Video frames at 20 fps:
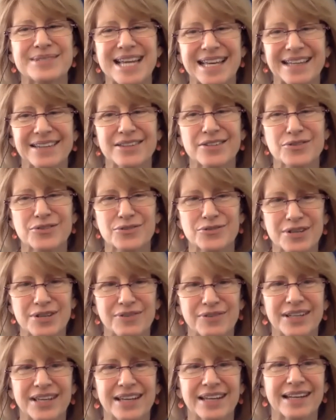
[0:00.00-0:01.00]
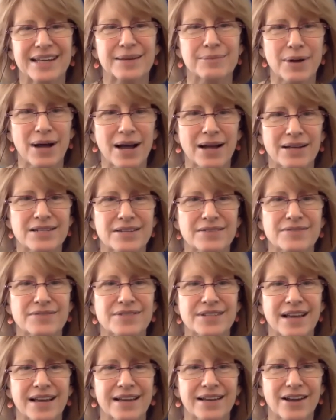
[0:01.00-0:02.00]
taking the certificate in positive
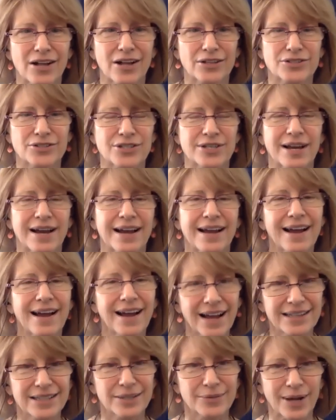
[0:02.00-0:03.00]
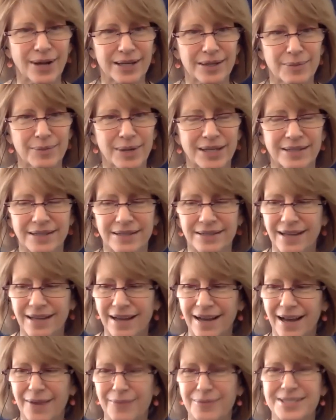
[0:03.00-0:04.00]
psychology, I highly recommend it.
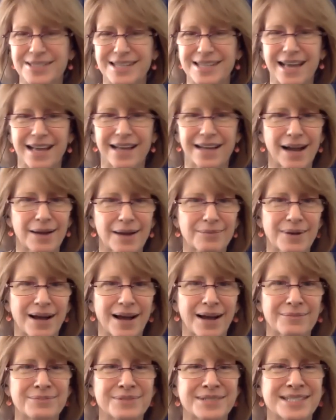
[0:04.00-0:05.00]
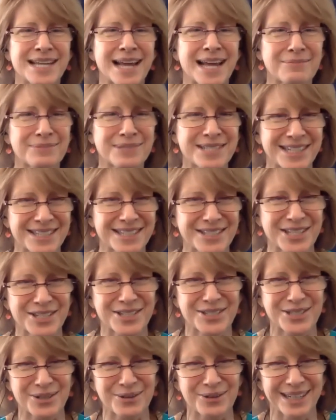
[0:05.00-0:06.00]
I was saying I'm tempted to
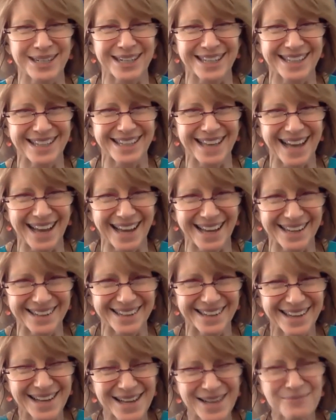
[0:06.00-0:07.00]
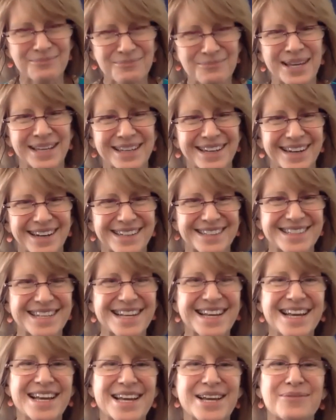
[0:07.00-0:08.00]
do it again because
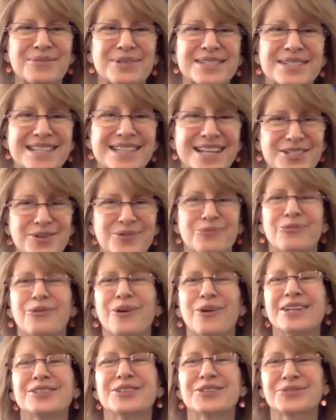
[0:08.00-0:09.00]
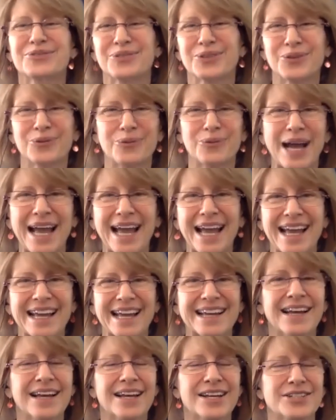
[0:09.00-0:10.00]
it was such a wonderful
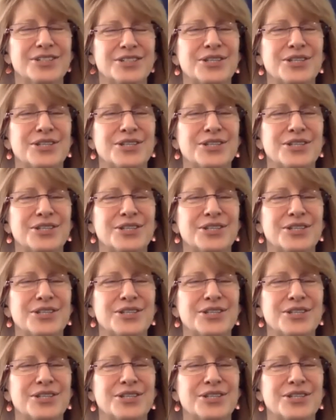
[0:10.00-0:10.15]
way